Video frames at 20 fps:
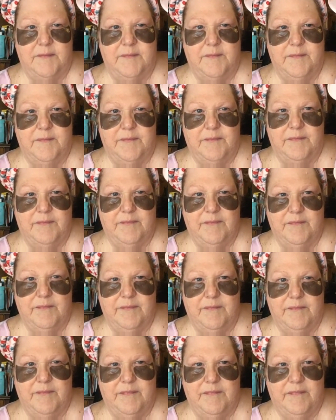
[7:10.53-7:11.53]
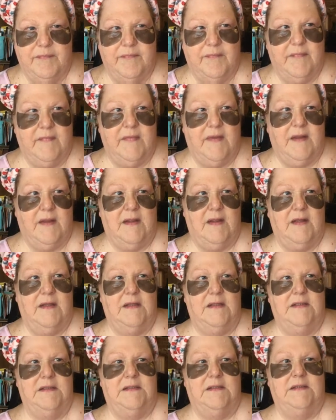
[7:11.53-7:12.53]

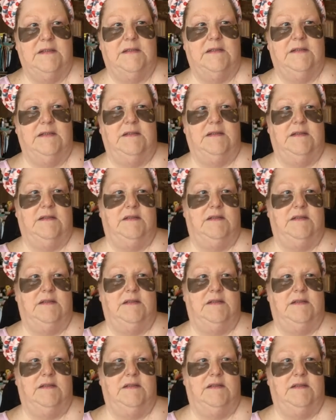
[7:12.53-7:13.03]
(silence)